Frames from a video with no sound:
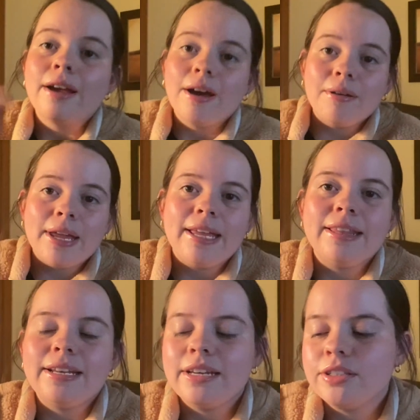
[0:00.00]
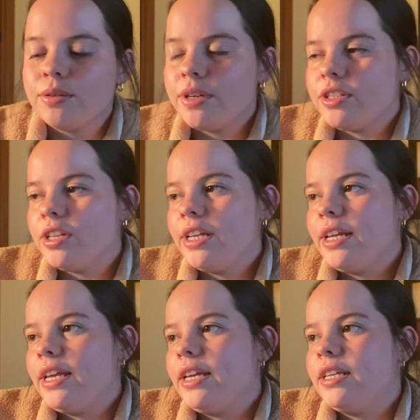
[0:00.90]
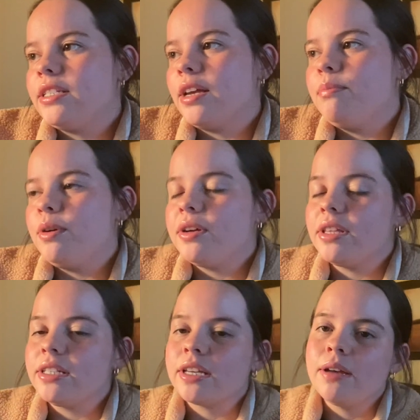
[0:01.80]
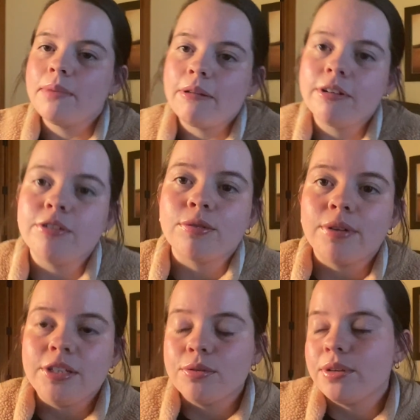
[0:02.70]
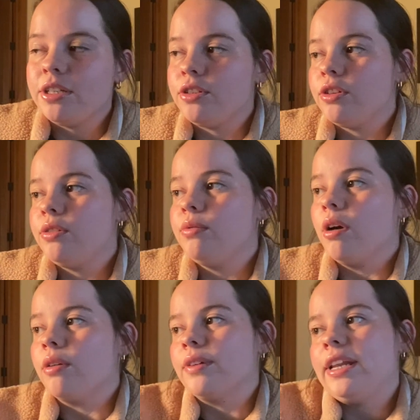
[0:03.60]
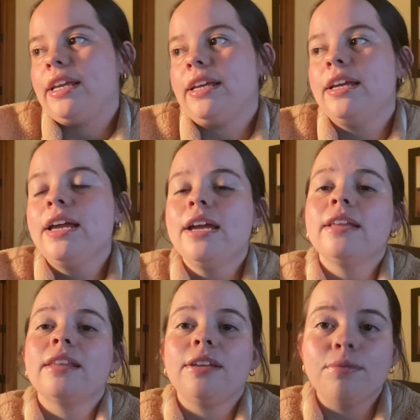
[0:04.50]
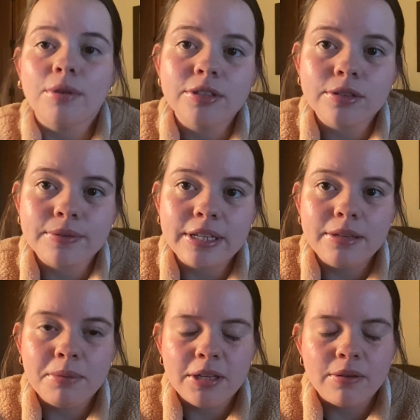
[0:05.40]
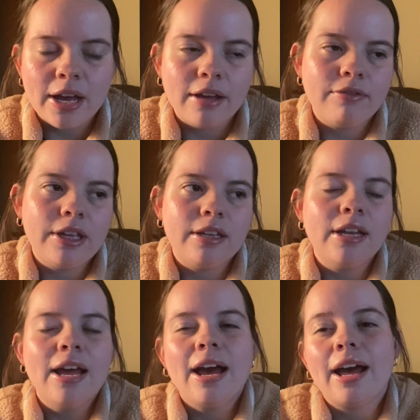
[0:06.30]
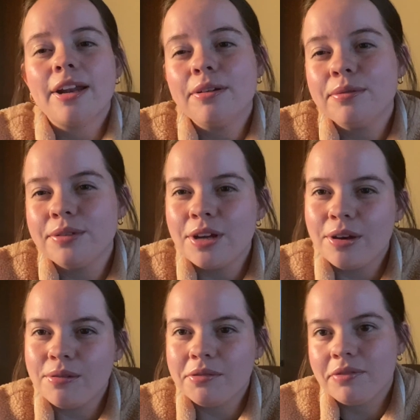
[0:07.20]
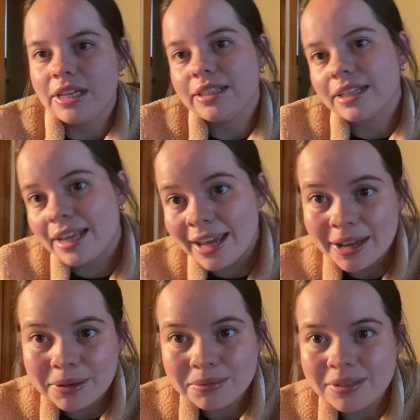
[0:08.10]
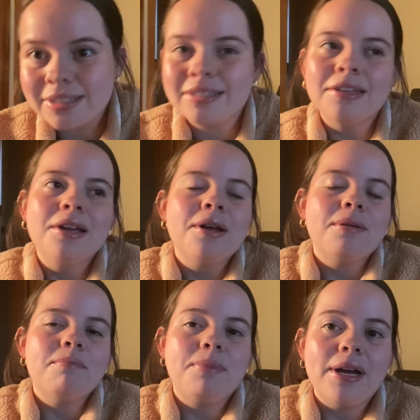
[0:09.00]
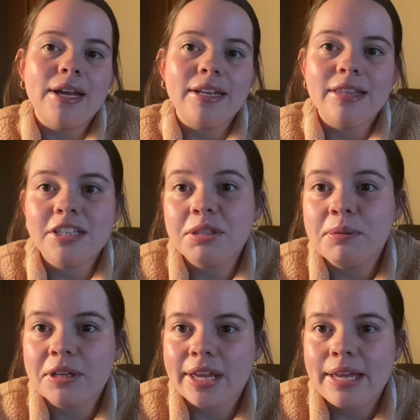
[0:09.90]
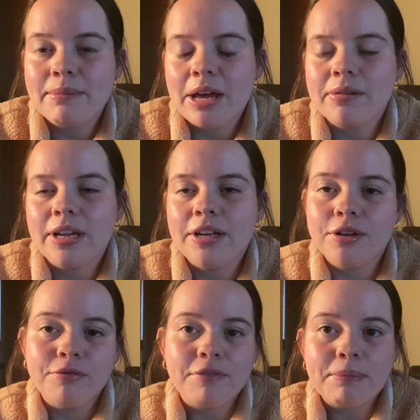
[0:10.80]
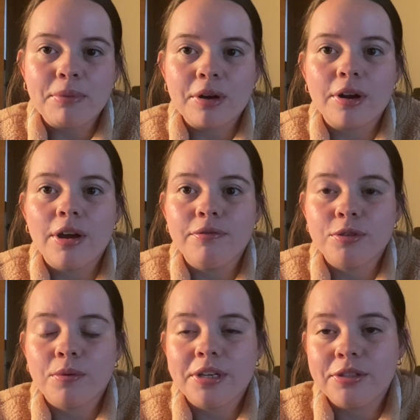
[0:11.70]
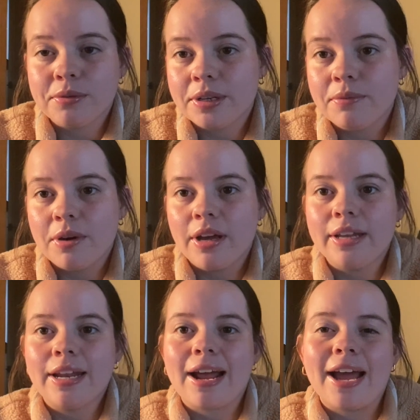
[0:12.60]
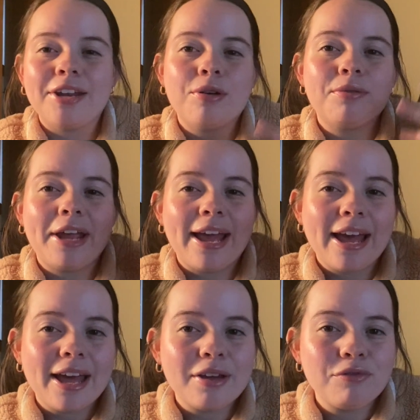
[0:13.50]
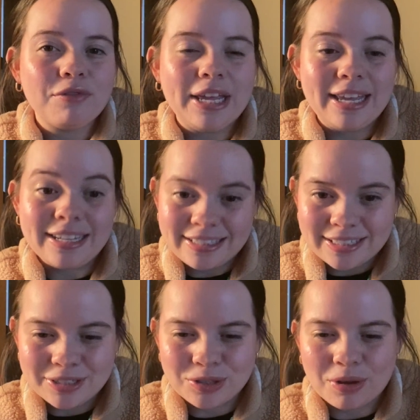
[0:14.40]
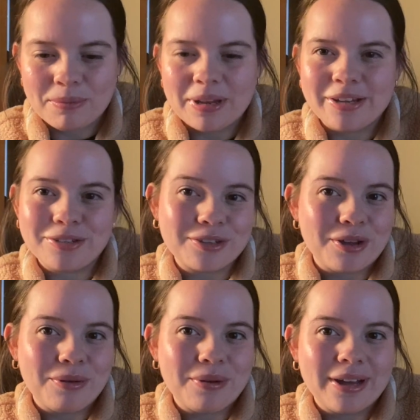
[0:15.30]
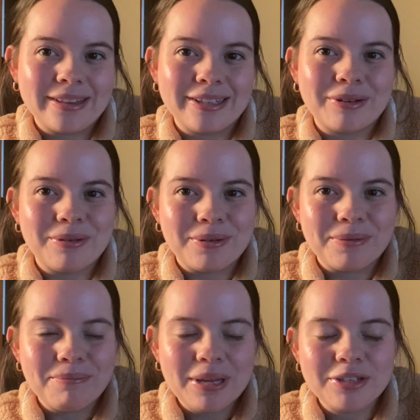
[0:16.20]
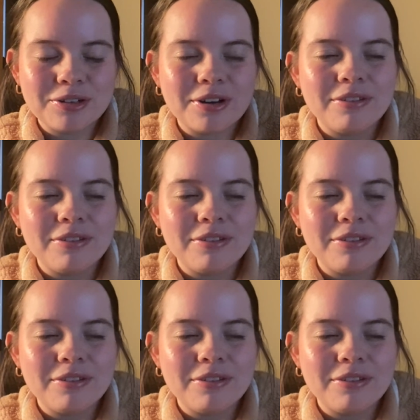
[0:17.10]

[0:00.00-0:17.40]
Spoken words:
Okay, the next question is a book that's come out in 2022 already that you want to read but you haven't. I don't know if this counts, but this book came out in November of 2021 and I don't have it, so I'm going to show a little picture of